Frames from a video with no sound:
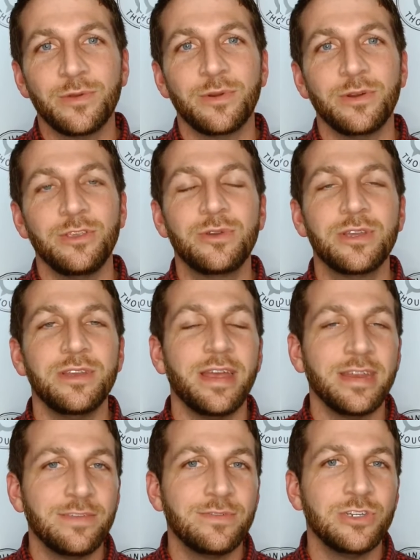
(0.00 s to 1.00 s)
to where you could
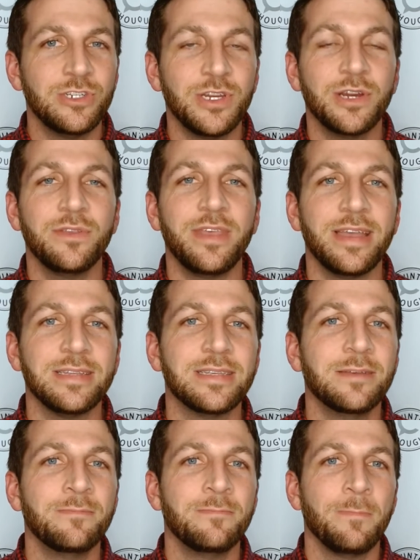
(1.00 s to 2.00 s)
not even share that
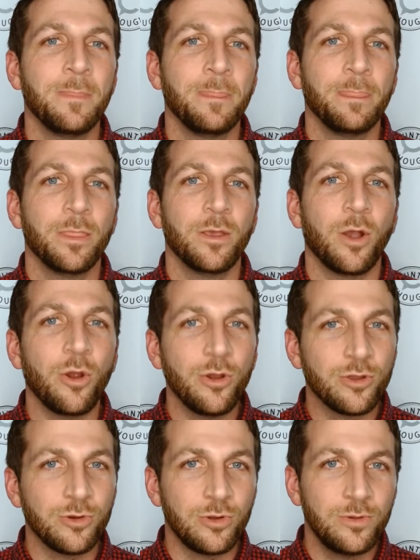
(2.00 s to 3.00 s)

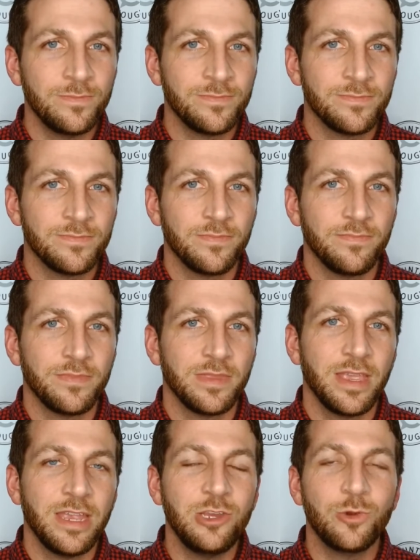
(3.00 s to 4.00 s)
article
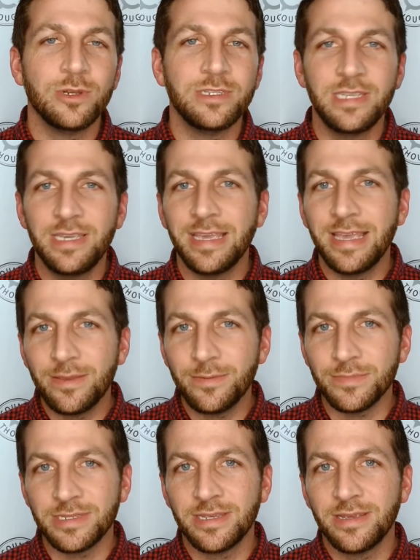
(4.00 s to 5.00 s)
in your
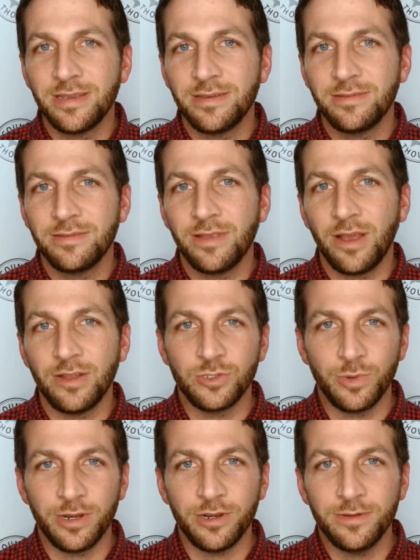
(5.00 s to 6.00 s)
DMs on
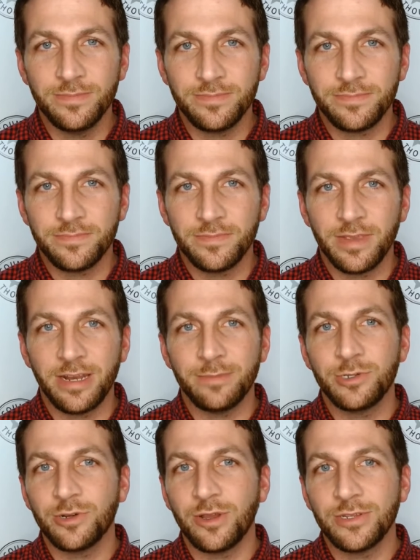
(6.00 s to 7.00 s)
Twitter, and I'm
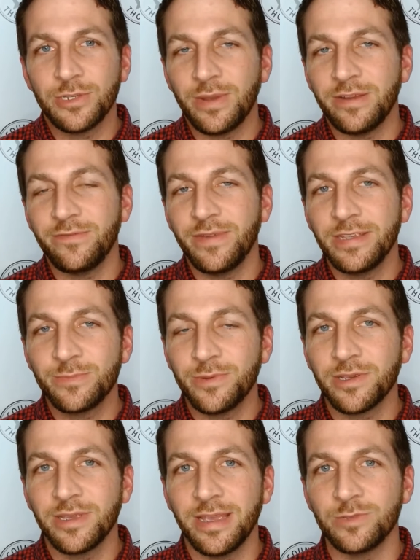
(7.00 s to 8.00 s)
sure also on
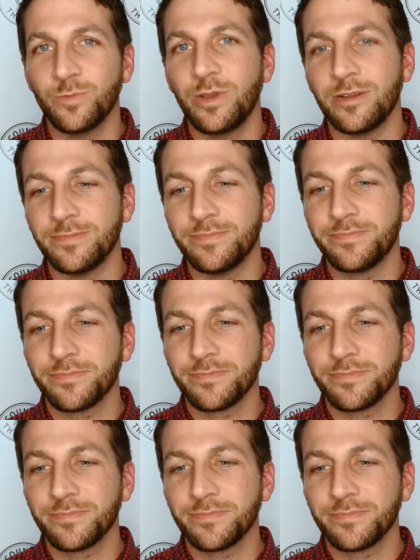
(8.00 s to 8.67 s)
Facebook as well.